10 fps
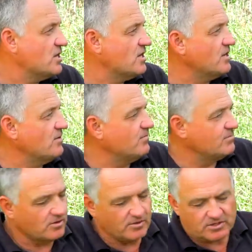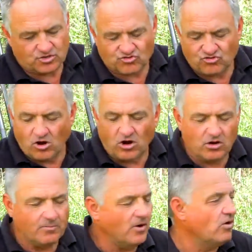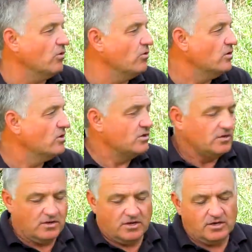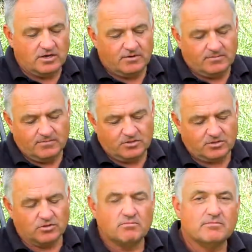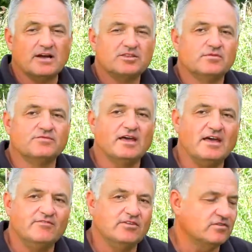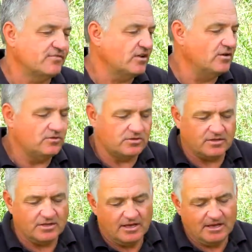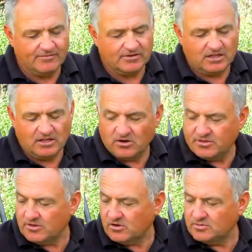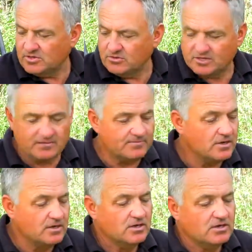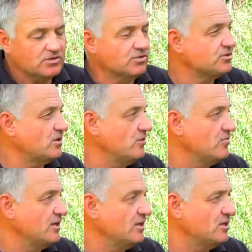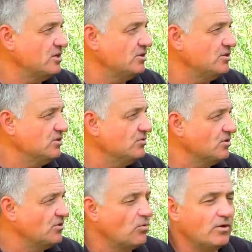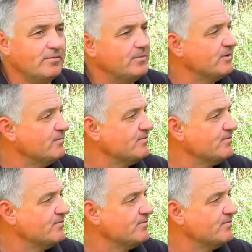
So it's a stronger pole to sort of match with the heavier floats and heavier line that I'm using. It's also a rig that you could use on the whip,